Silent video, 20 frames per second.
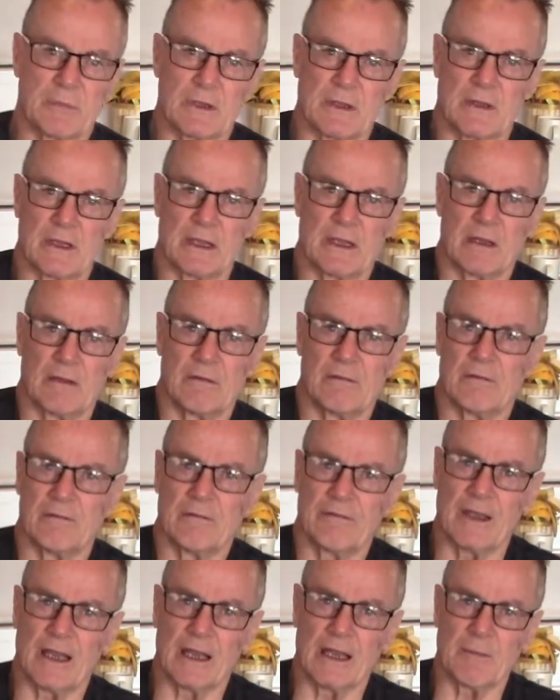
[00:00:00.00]
but they're
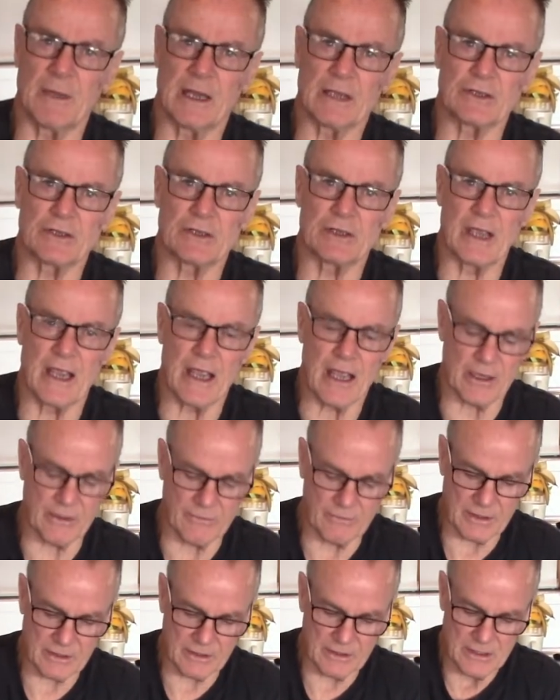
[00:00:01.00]
fairly much out
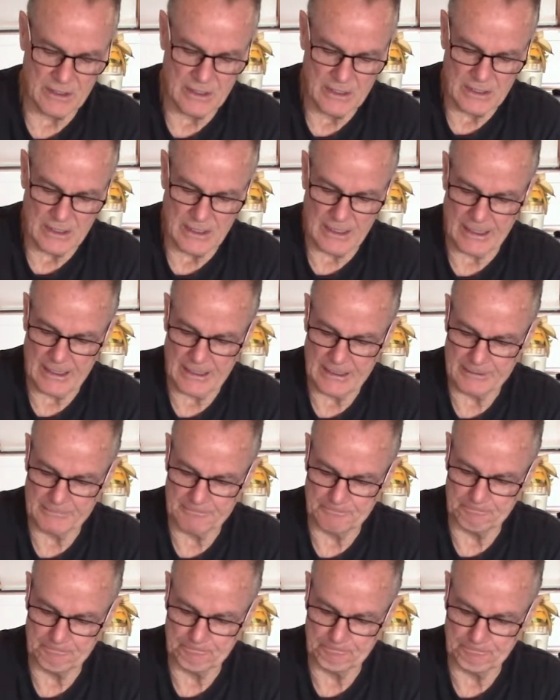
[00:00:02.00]
of it.
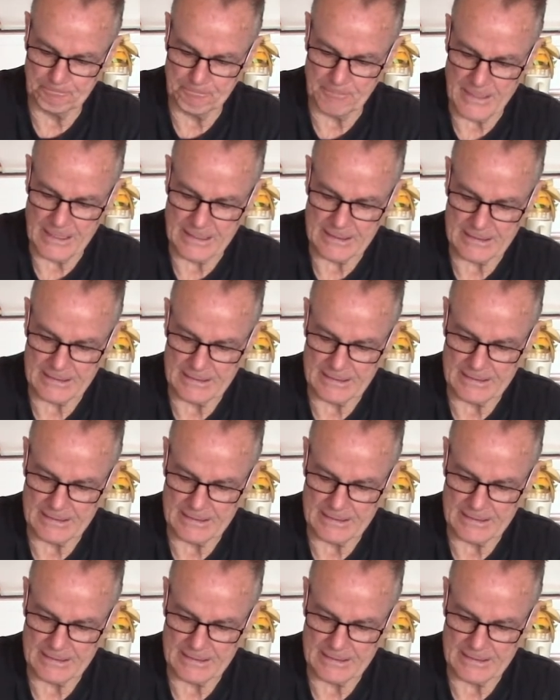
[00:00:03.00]
But